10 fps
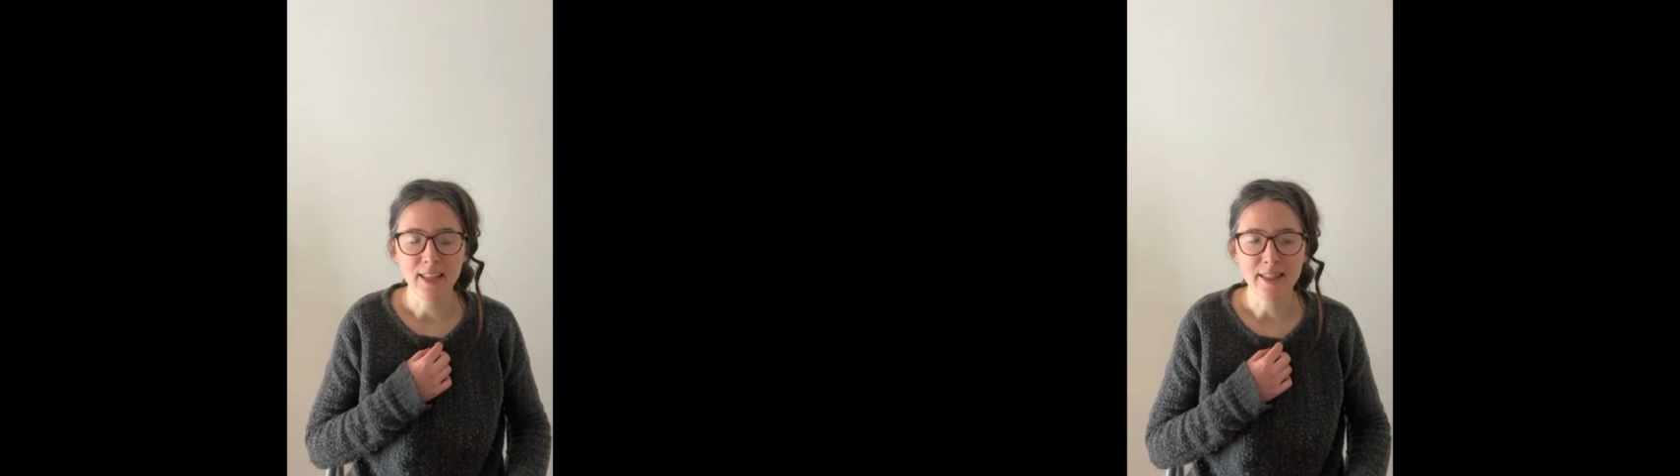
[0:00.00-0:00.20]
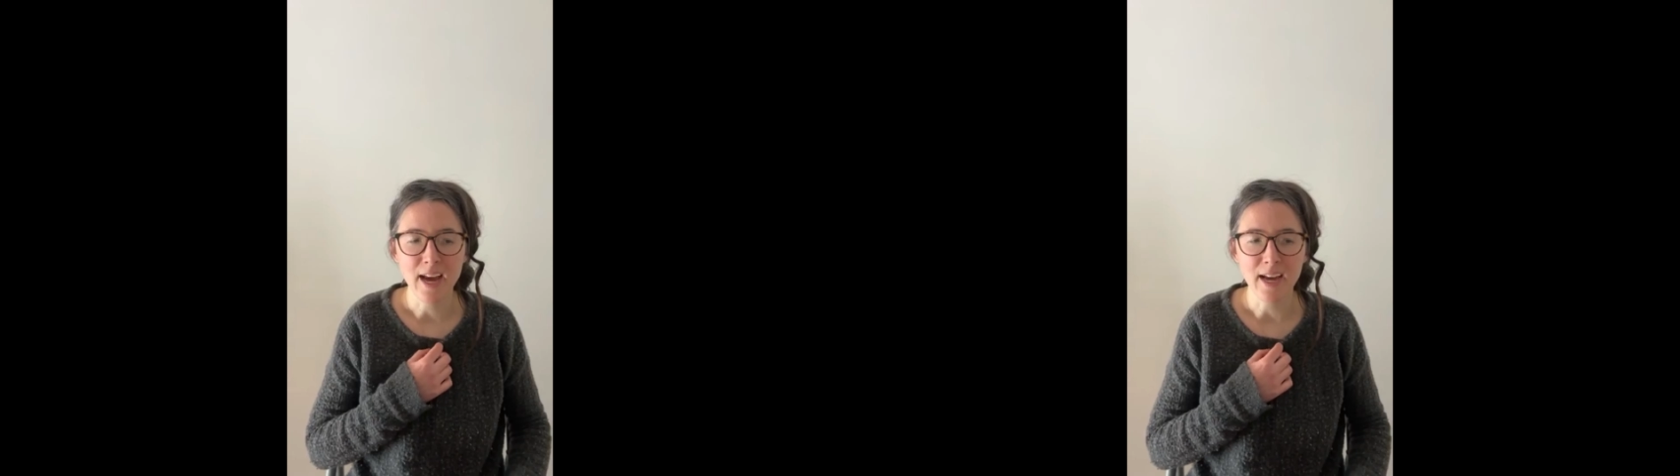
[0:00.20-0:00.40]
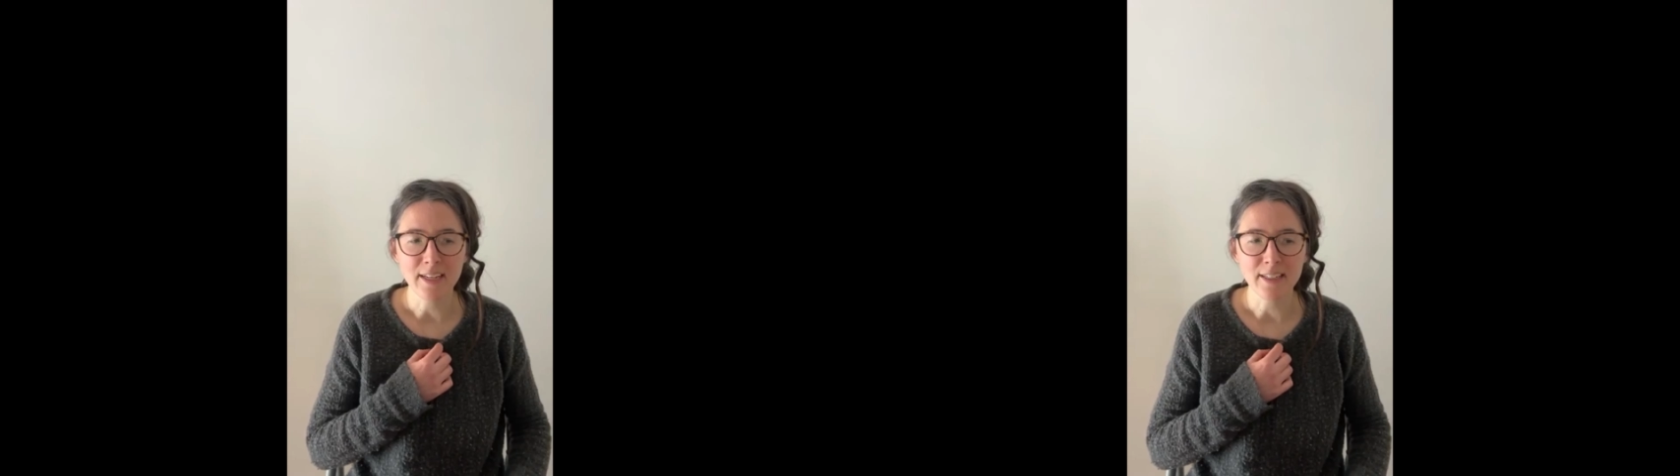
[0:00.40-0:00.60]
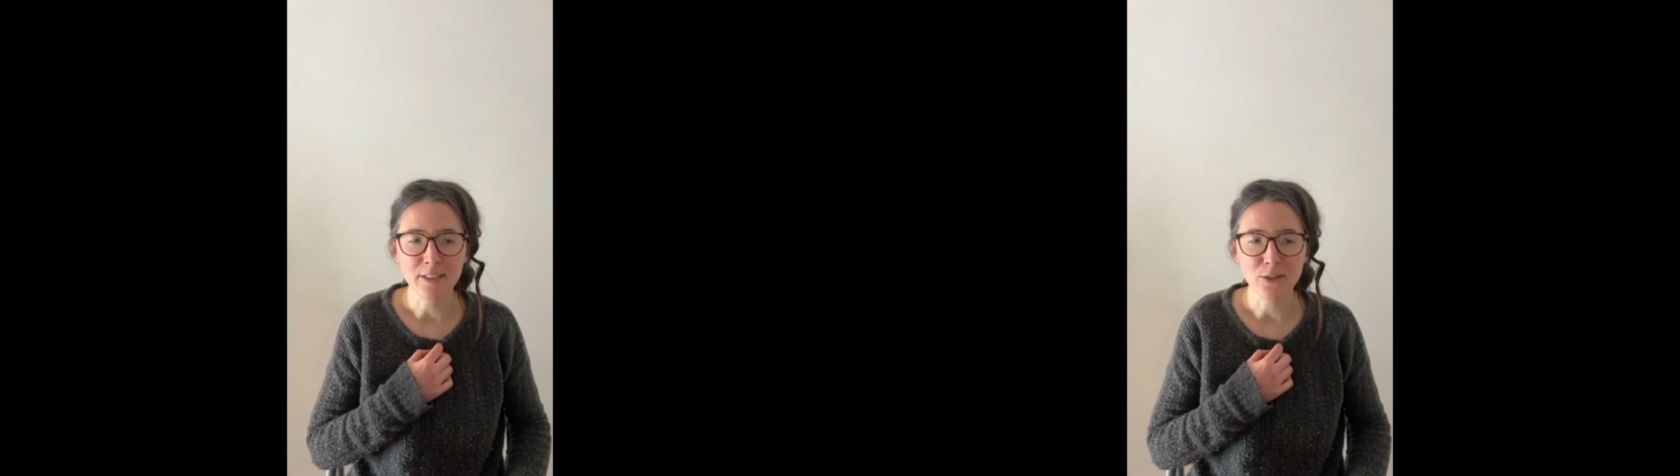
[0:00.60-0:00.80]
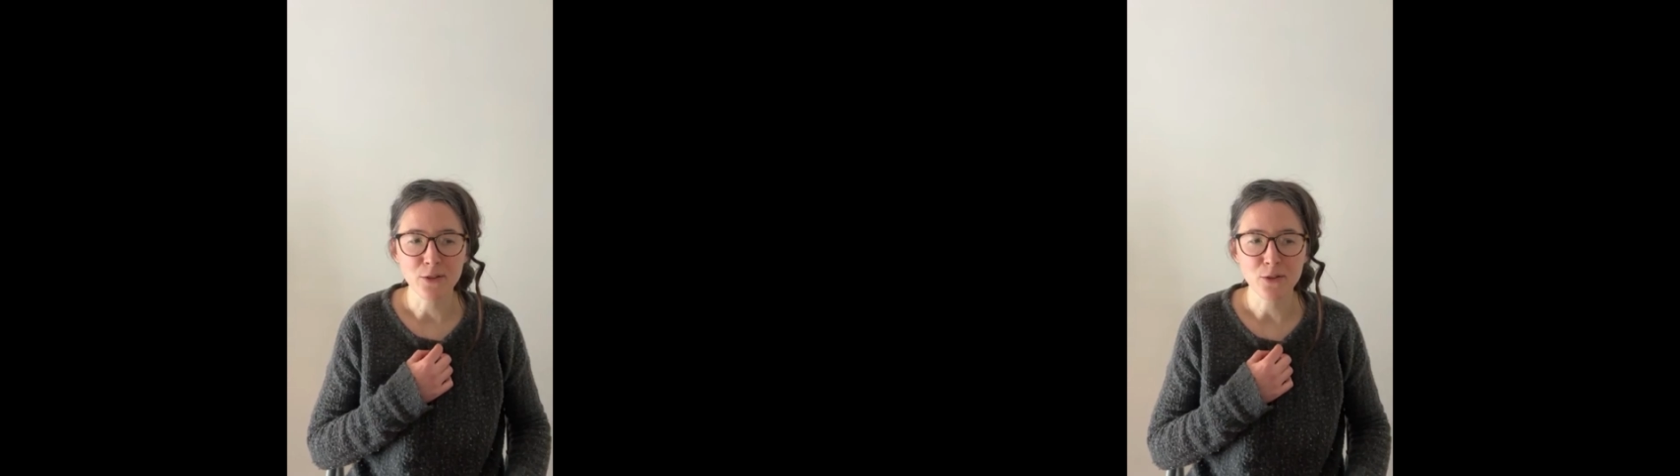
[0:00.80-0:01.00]
and that
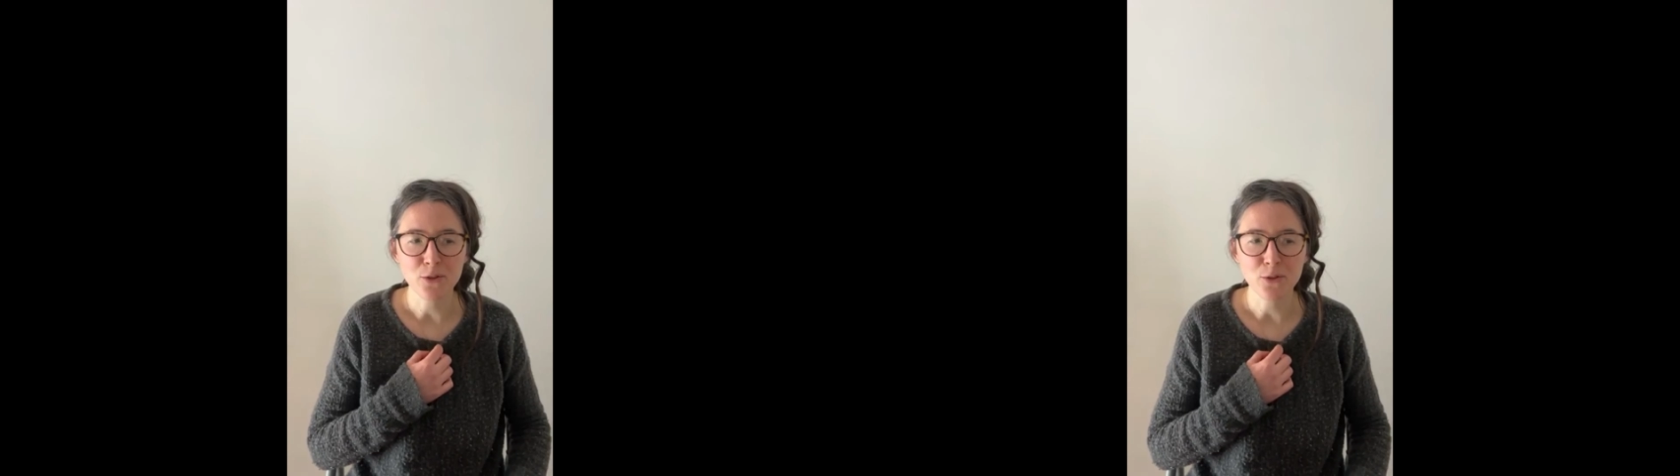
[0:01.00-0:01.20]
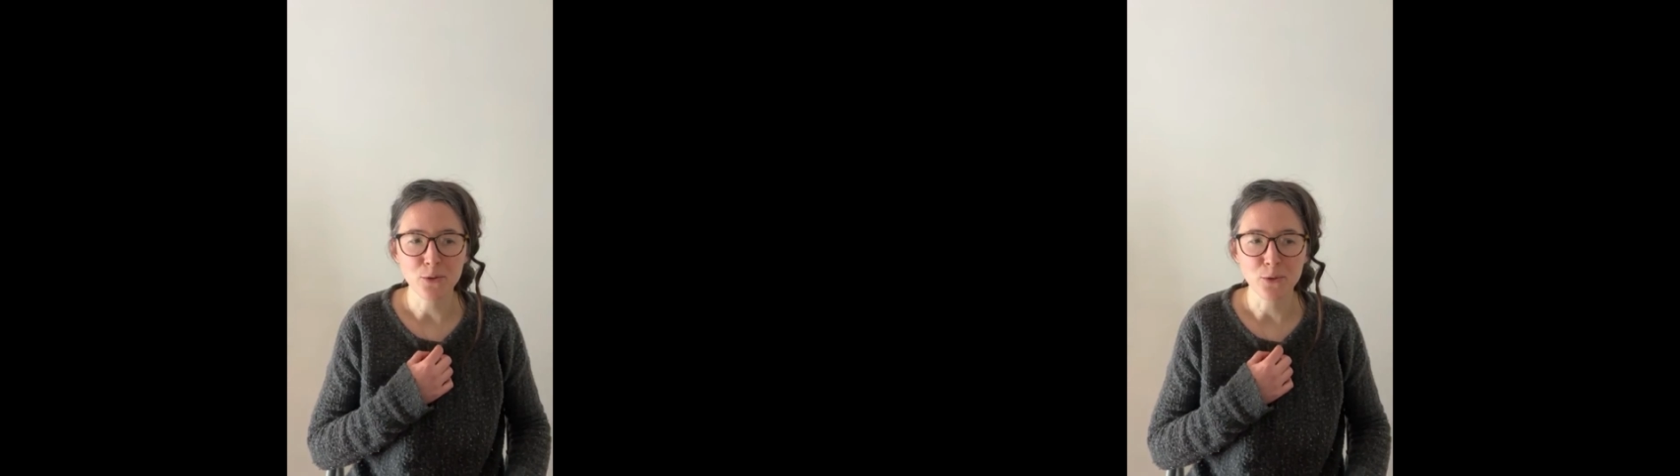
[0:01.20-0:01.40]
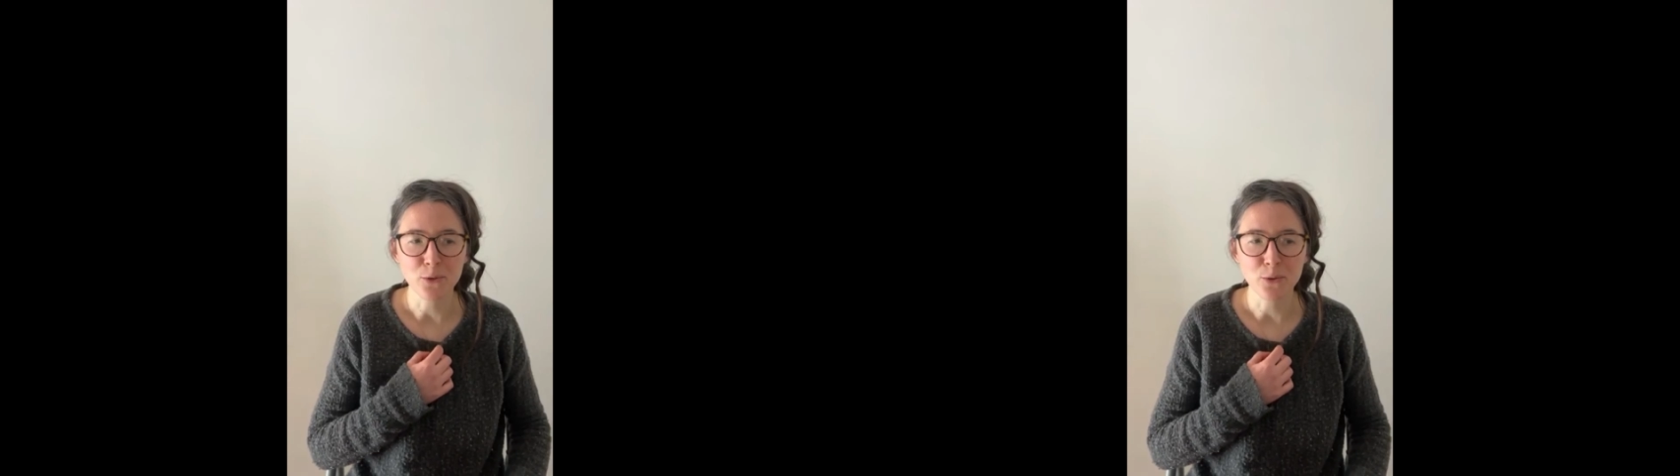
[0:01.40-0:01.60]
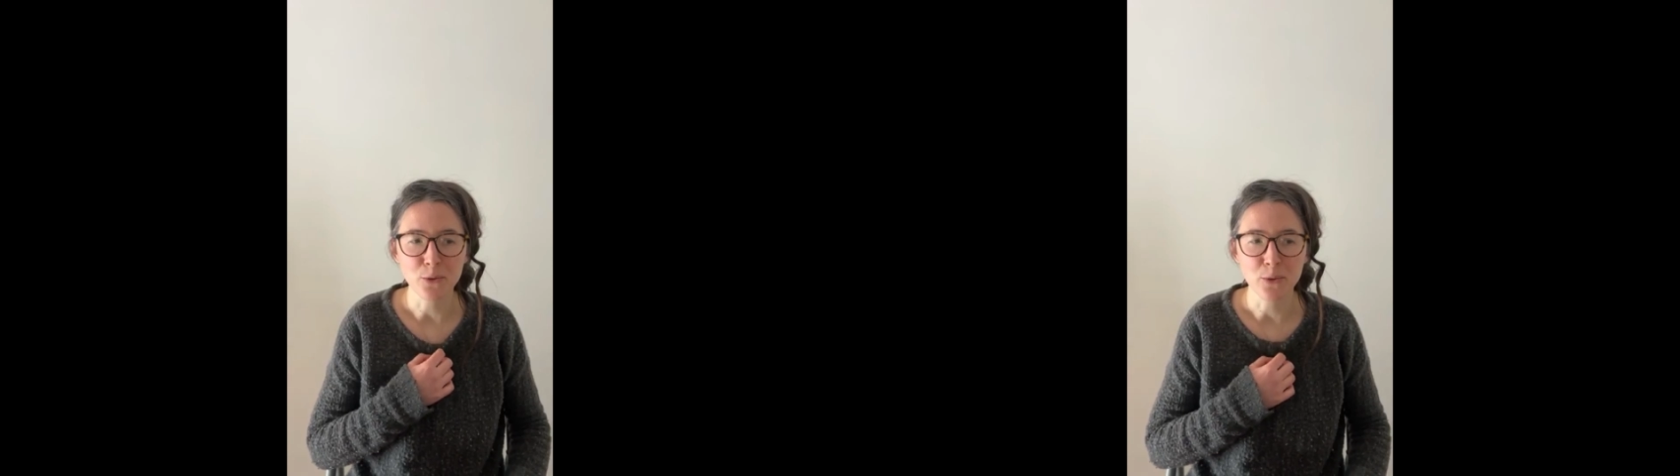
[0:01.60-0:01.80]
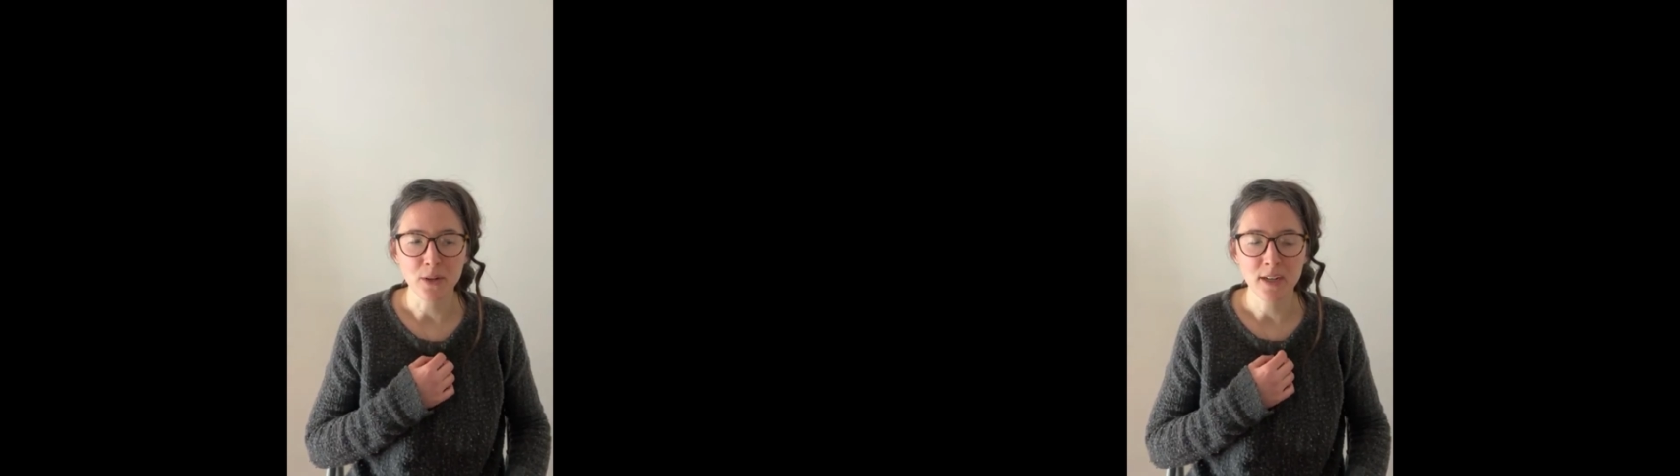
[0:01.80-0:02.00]
is
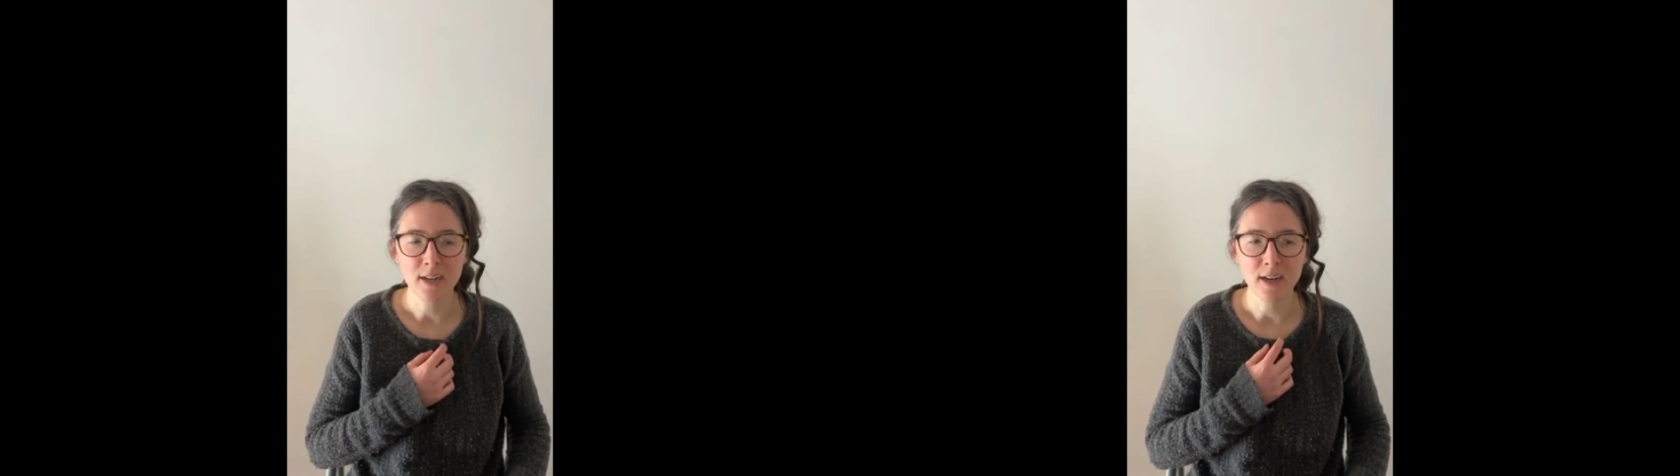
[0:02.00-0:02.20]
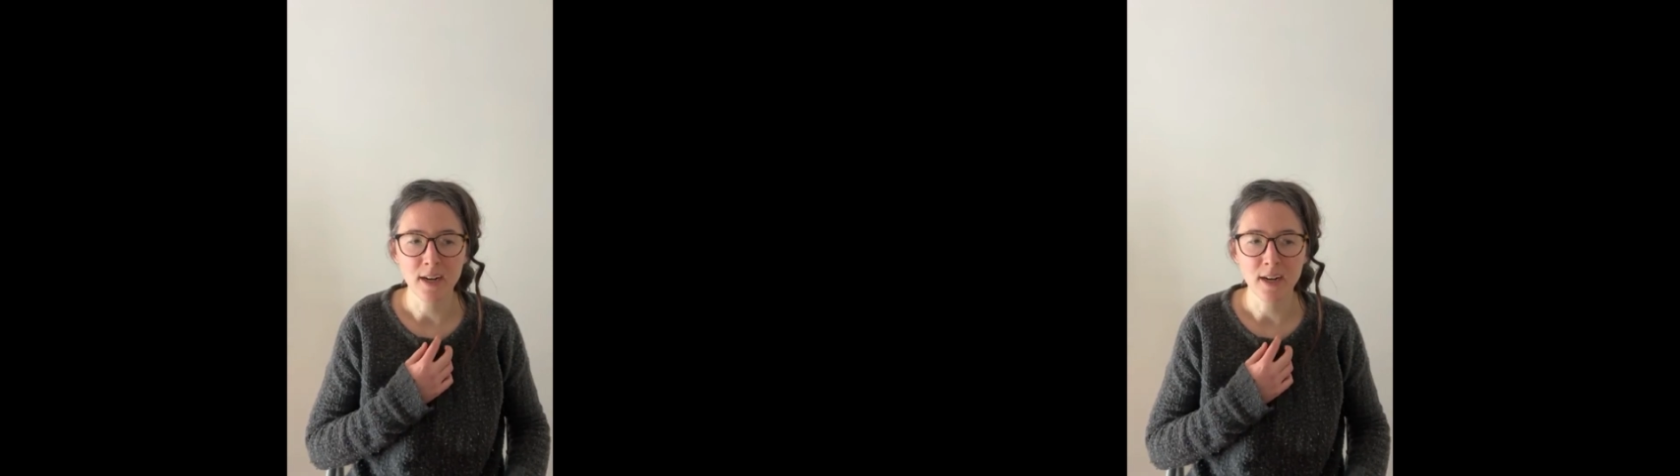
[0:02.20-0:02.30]
to